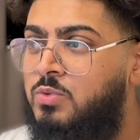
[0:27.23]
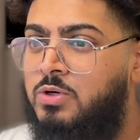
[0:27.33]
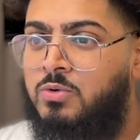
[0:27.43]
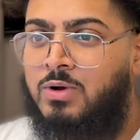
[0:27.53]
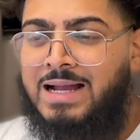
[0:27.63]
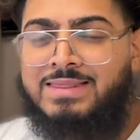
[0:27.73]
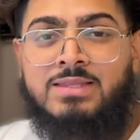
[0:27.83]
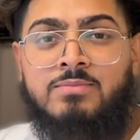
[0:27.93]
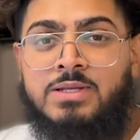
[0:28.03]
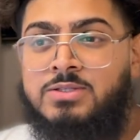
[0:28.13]
will add
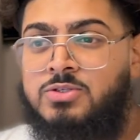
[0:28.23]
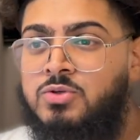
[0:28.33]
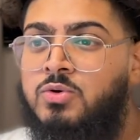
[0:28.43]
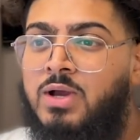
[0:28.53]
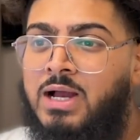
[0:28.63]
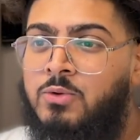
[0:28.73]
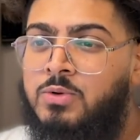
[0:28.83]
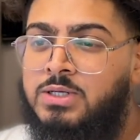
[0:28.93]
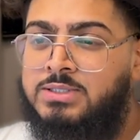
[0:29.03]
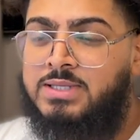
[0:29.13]
them into
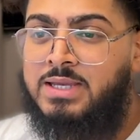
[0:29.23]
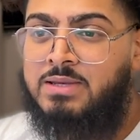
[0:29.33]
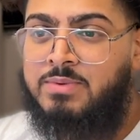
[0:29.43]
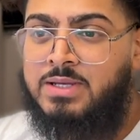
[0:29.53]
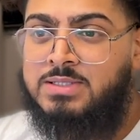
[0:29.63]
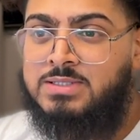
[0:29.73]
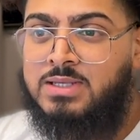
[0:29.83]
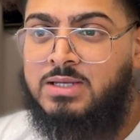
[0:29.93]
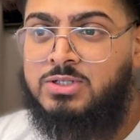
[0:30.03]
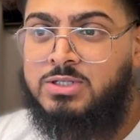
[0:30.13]
our
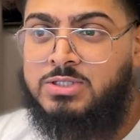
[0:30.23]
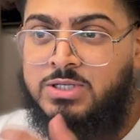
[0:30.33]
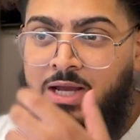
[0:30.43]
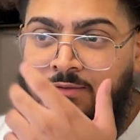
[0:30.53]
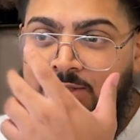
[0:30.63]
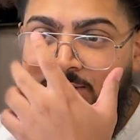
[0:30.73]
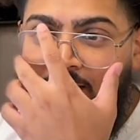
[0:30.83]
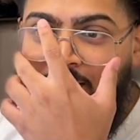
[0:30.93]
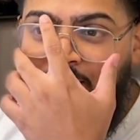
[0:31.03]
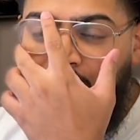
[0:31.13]
database. As you can see, I've just
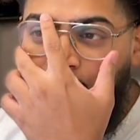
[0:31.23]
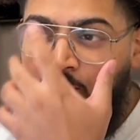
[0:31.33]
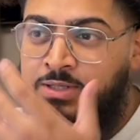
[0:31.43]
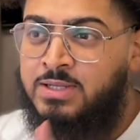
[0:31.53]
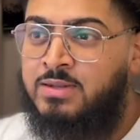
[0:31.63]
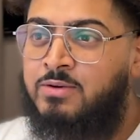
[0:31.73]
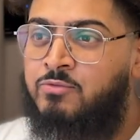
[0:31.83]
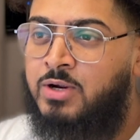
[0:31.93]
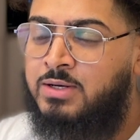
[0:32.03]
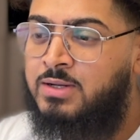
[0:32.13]
added that one in right